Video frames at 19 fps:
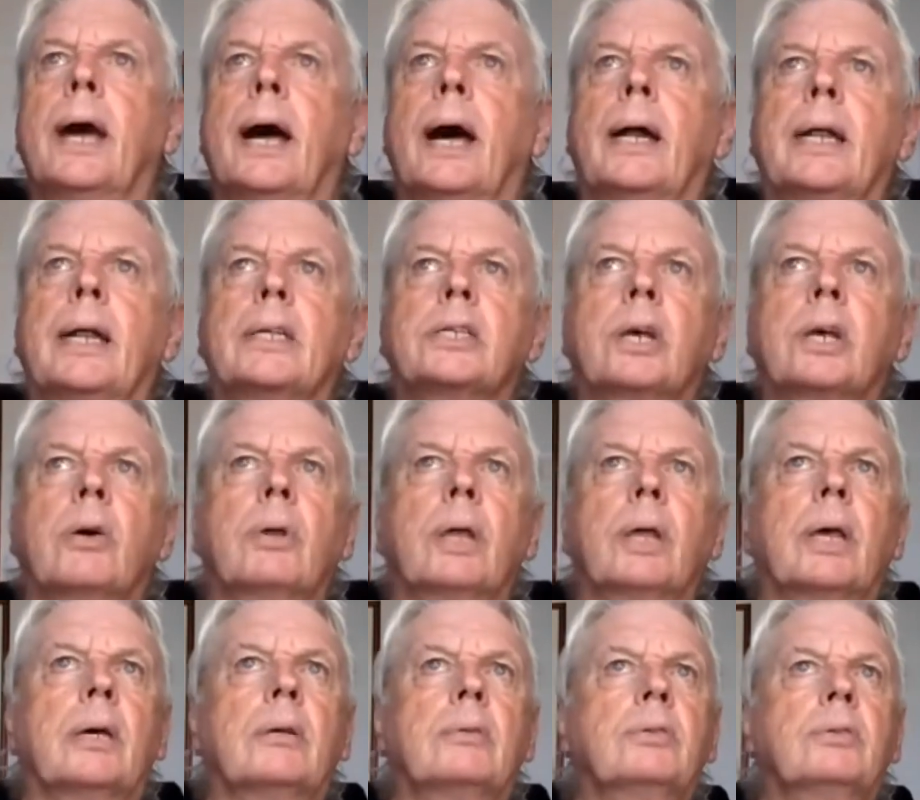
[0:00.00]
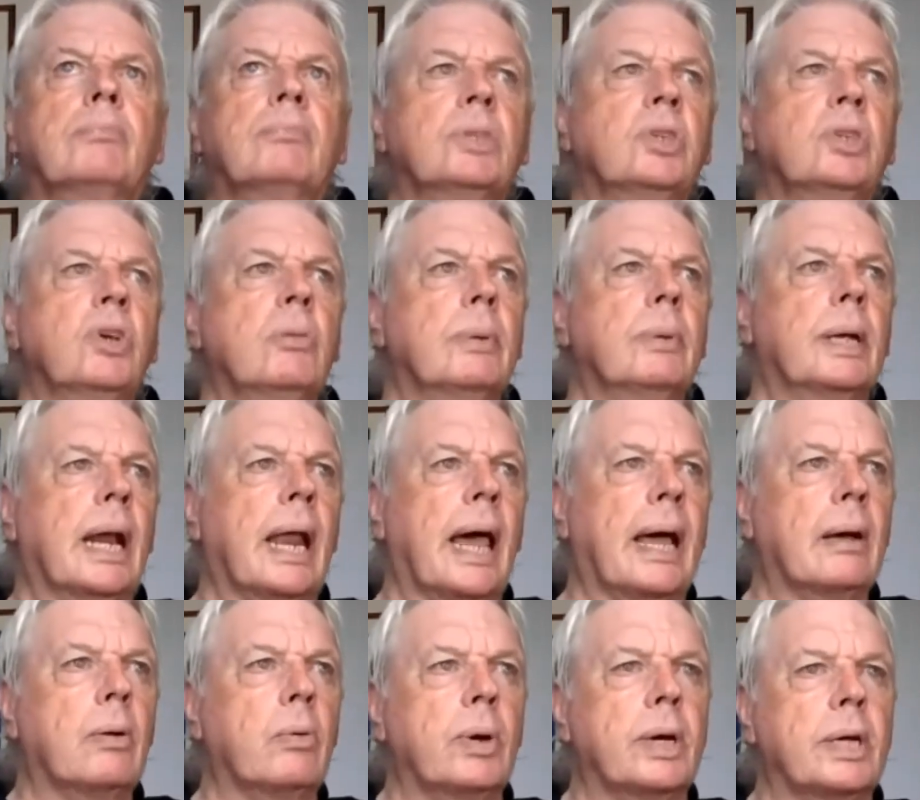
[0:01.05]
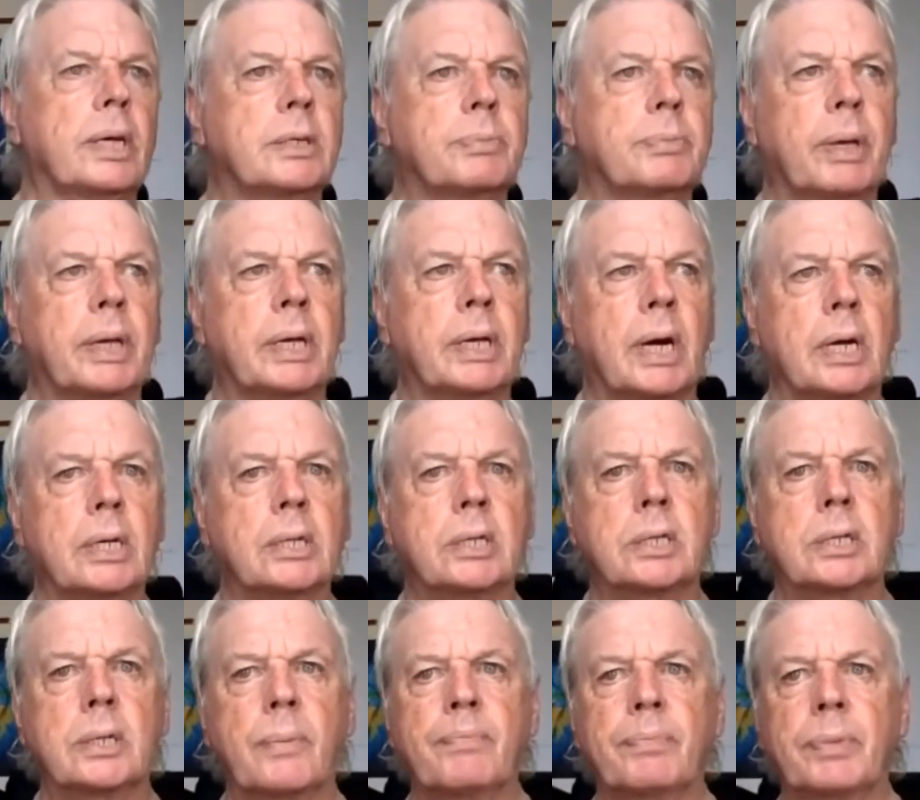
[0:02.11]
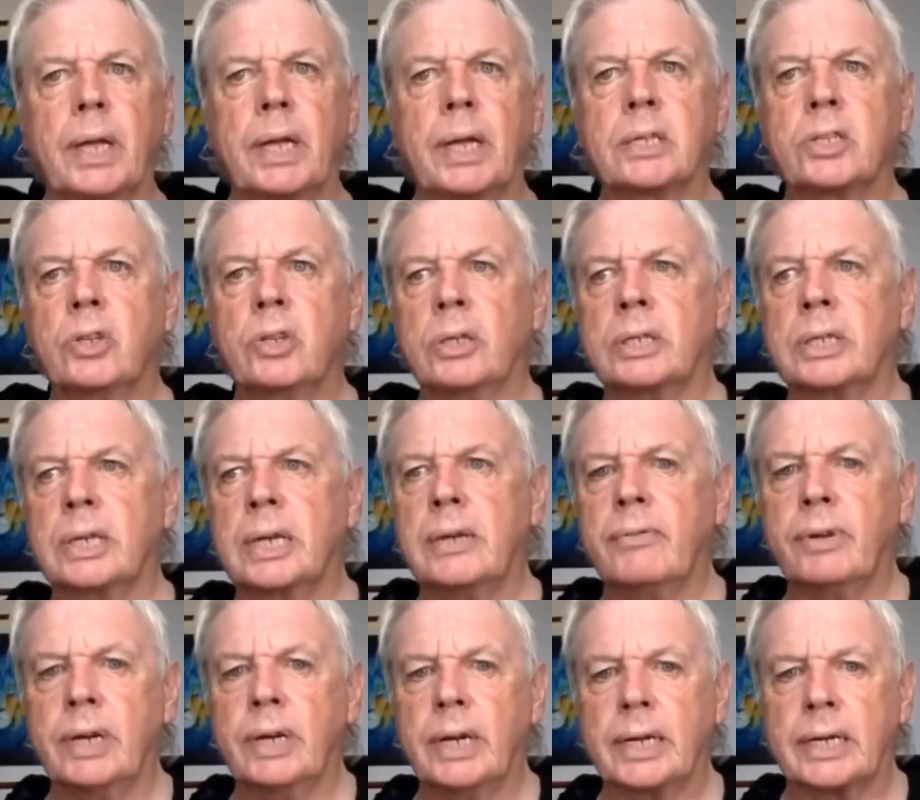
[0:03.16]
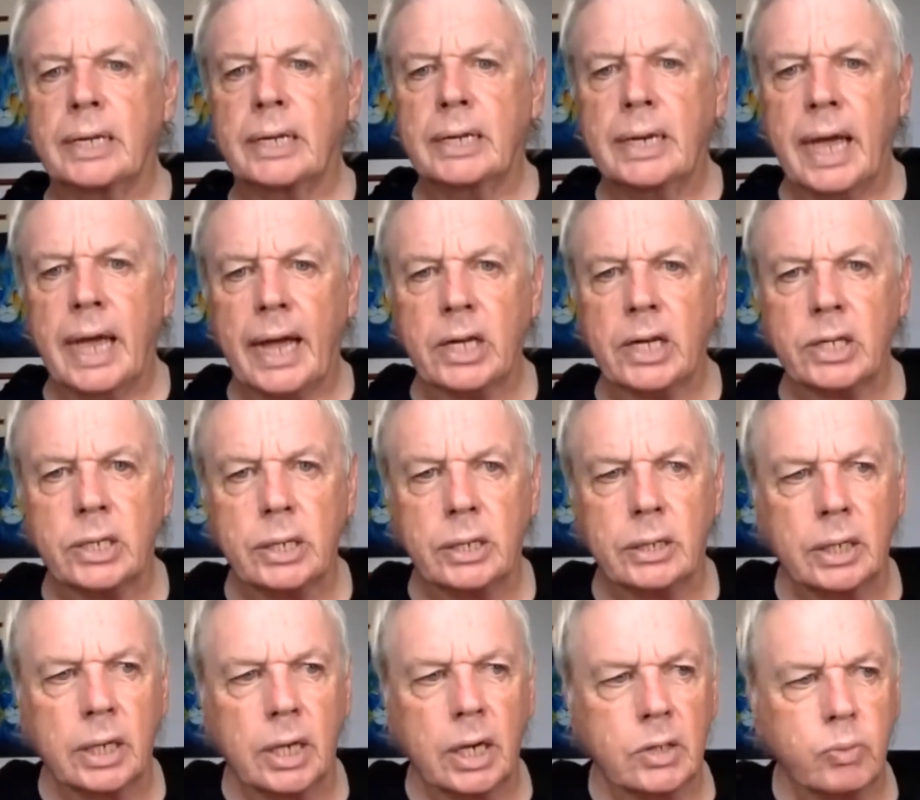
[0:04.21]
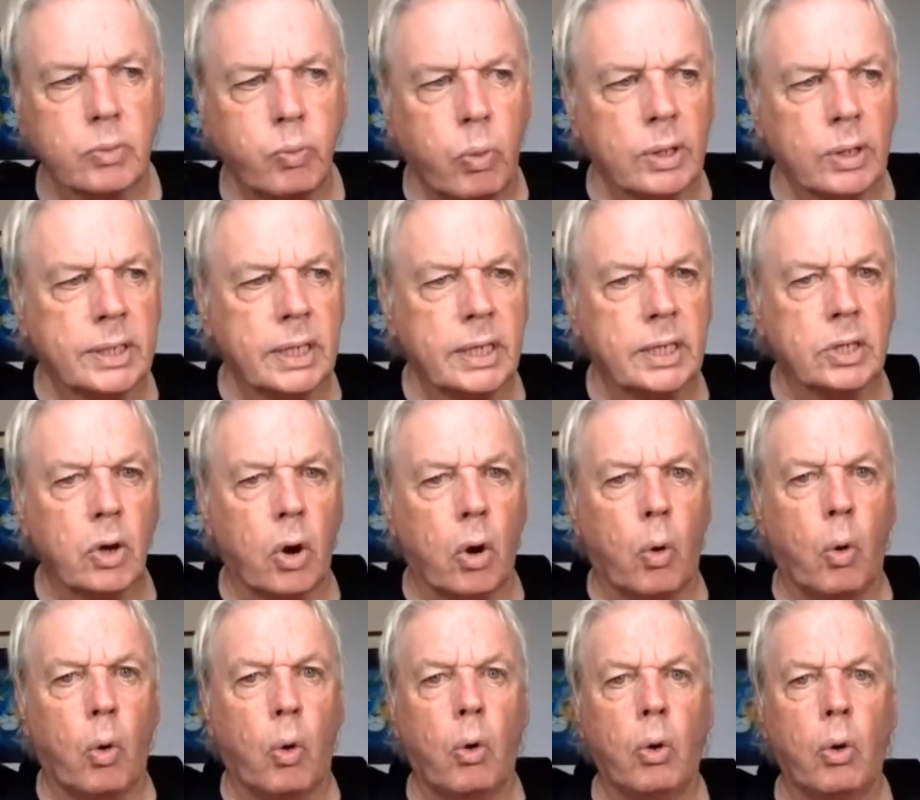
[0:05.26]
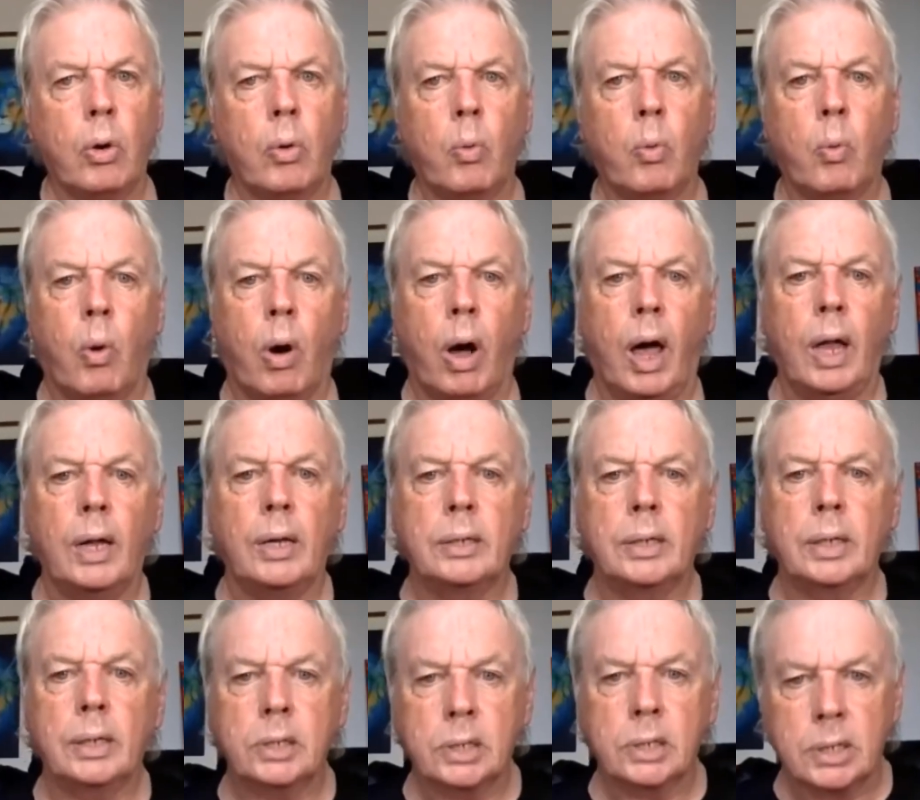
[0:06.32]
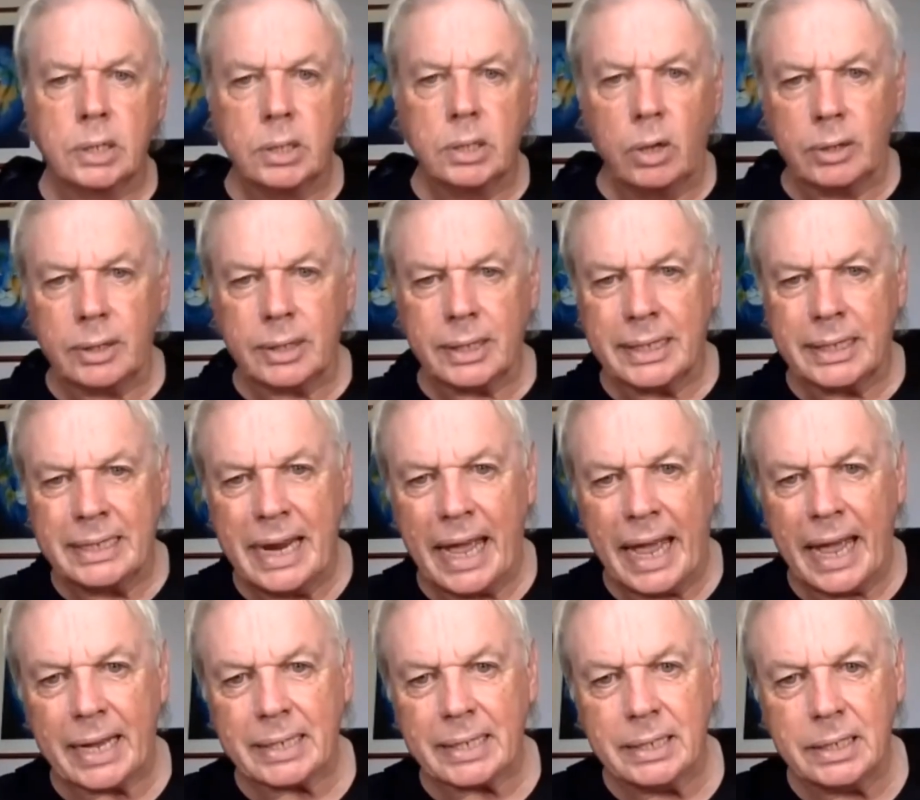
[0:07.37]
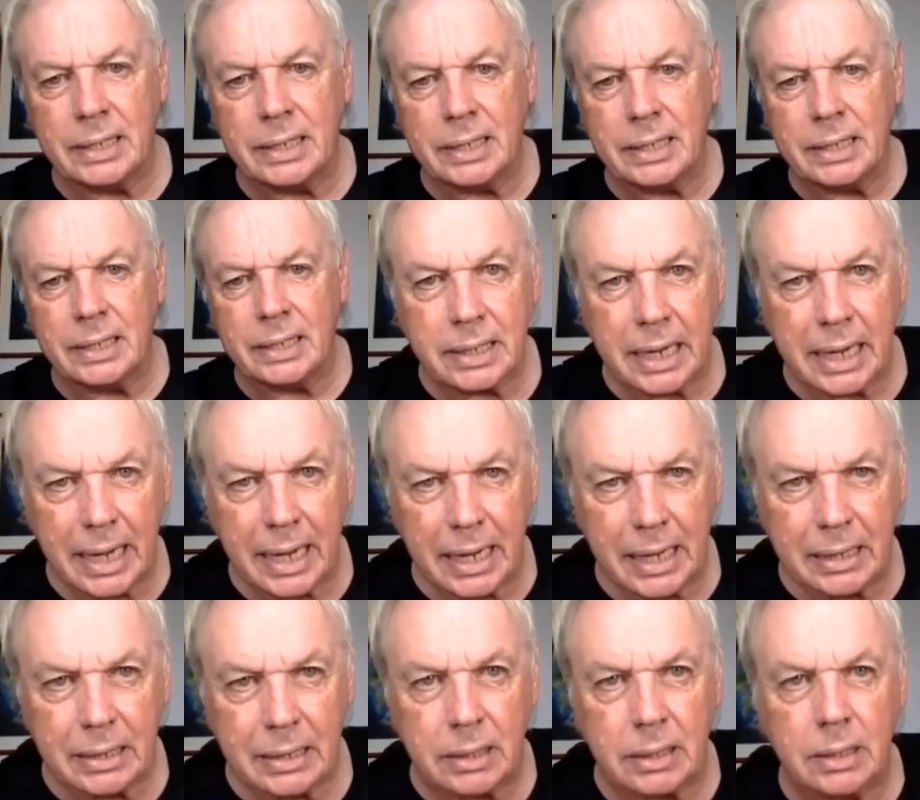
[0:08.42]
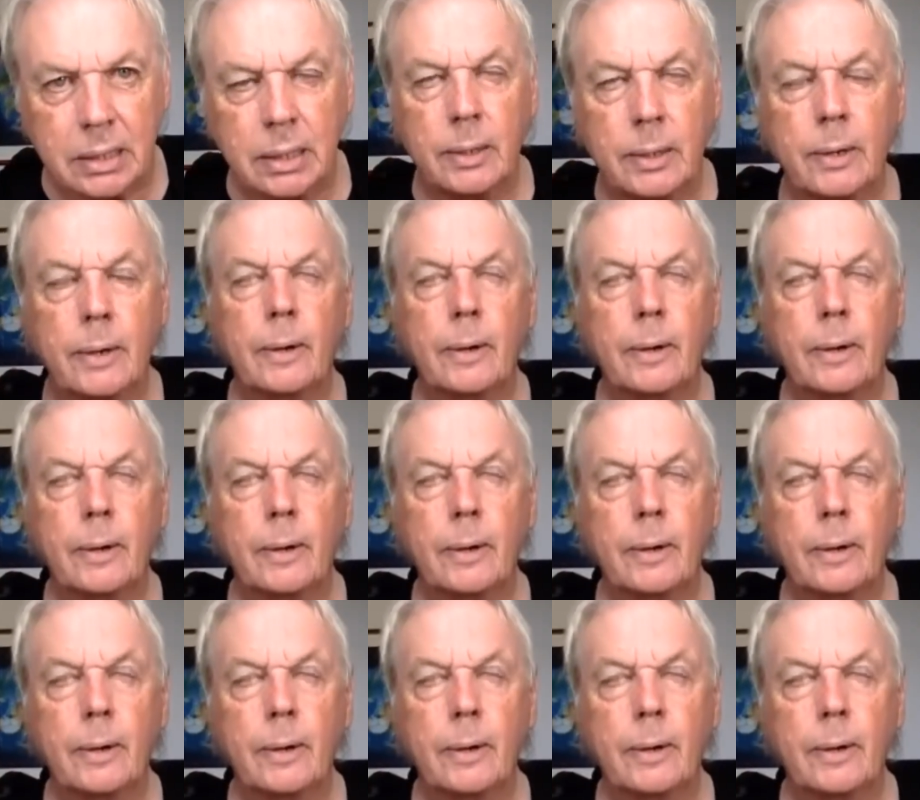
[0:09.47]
And it's only a human language because it's not even a connection because what is all one does not connect it just is